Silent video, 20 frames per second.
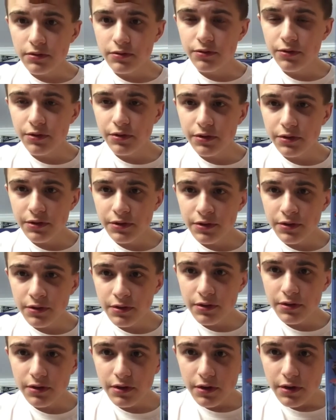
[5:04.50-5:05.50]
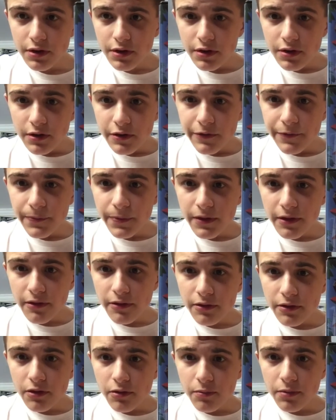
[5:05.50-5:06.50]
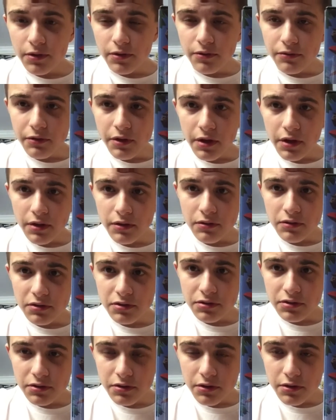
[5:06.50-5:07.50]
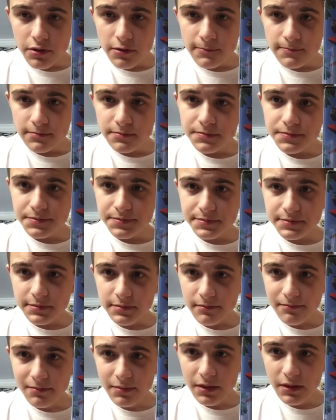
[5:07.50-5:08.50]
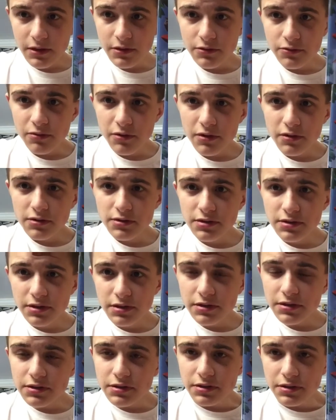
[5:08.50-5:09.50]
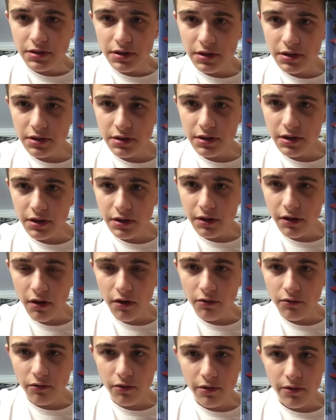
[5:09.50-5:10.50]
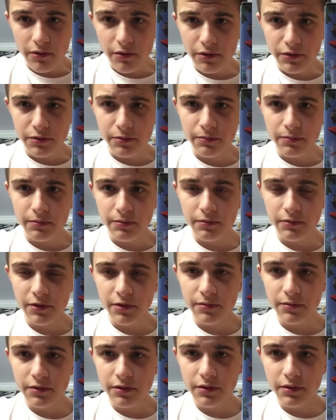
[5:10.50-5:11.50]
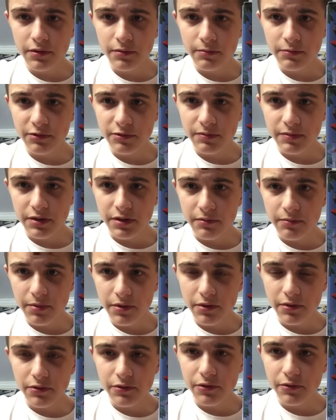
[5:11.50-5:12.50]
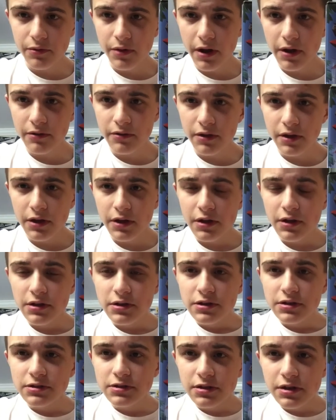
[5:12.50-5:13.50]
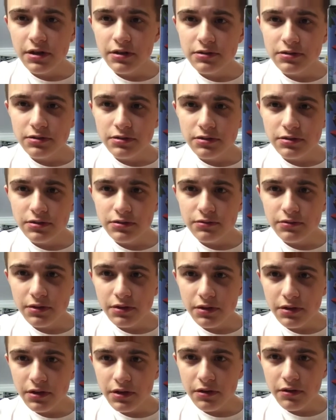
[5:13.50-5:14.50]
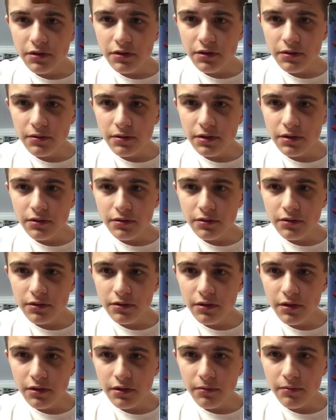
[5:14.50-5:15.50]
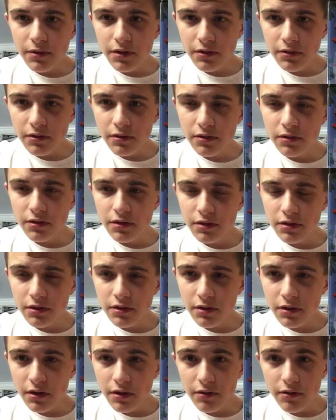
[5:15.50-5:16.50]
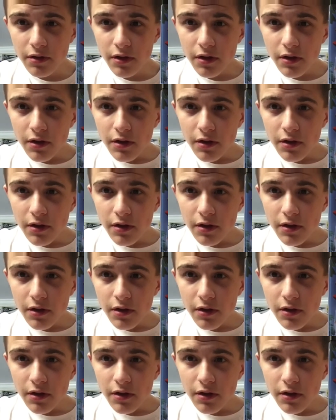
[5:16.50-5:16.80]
looks really good. And all the open land looks good. As well as, like, the city that Carl lives in and is being built around. His house looks really good, and it looks like a major city, and